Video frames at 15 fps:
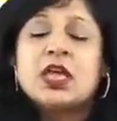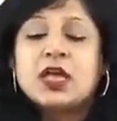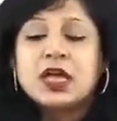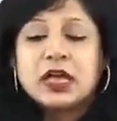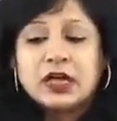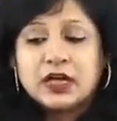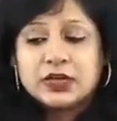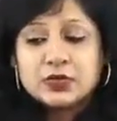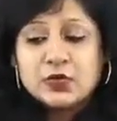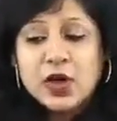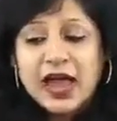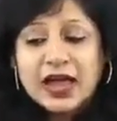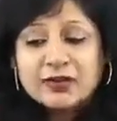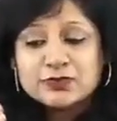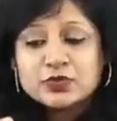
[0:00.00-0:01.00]
have to
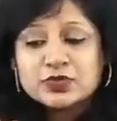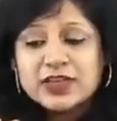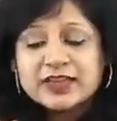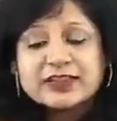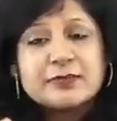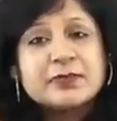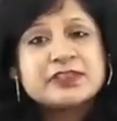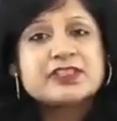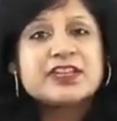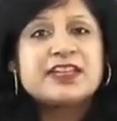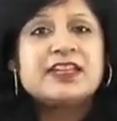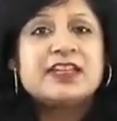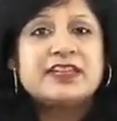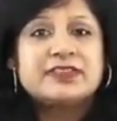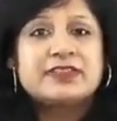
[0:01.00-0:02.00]
take them as DDs.
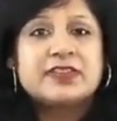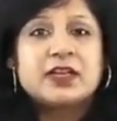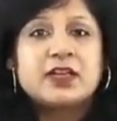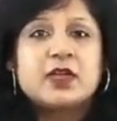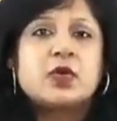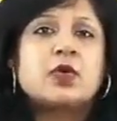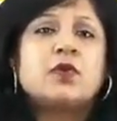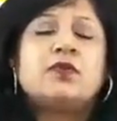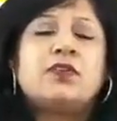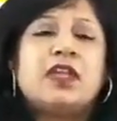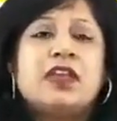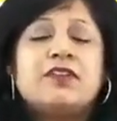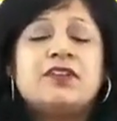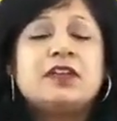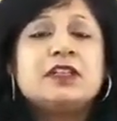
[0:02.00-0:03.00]
Whenever
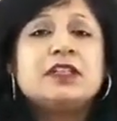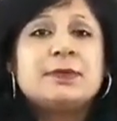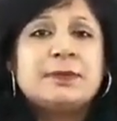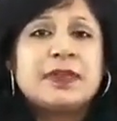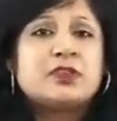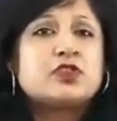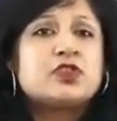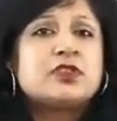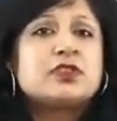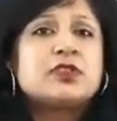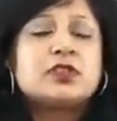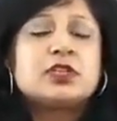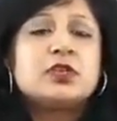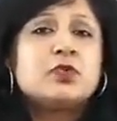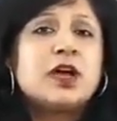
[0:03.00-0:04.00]
the patient you
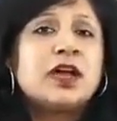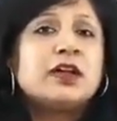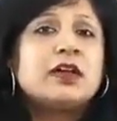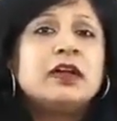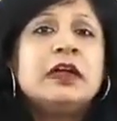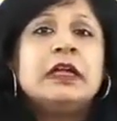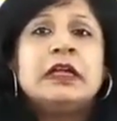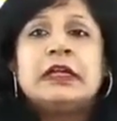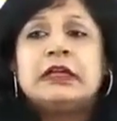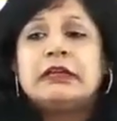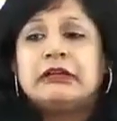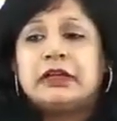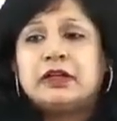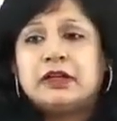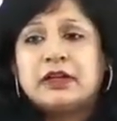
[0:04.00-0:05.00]
are
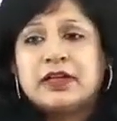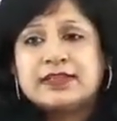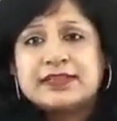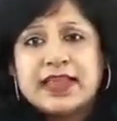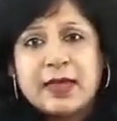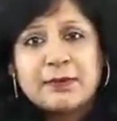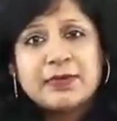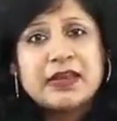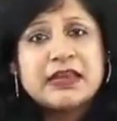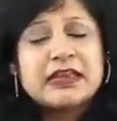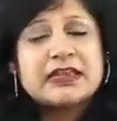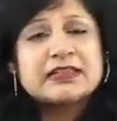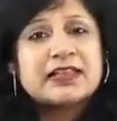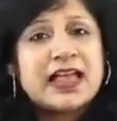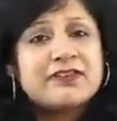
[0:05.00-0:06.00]
examining is
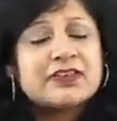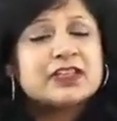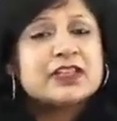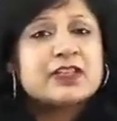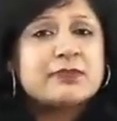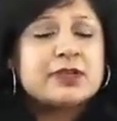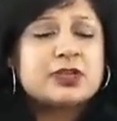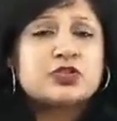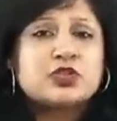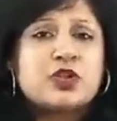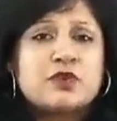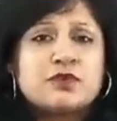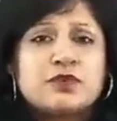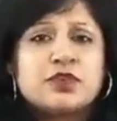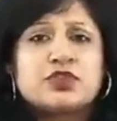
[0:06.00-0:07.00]
having the diminution of
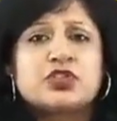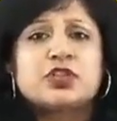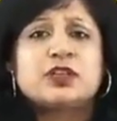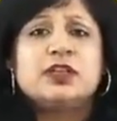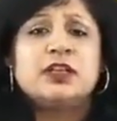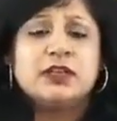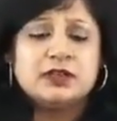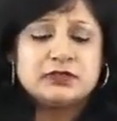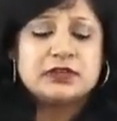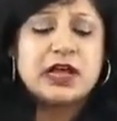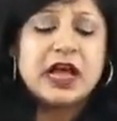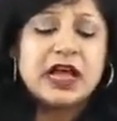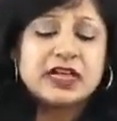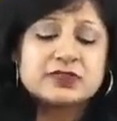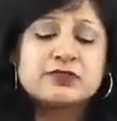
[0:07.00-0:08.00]
vision, ask for
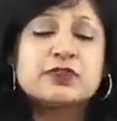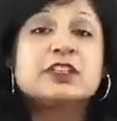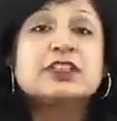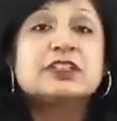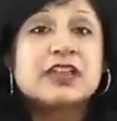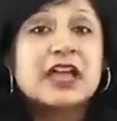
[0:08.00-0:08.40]
the time,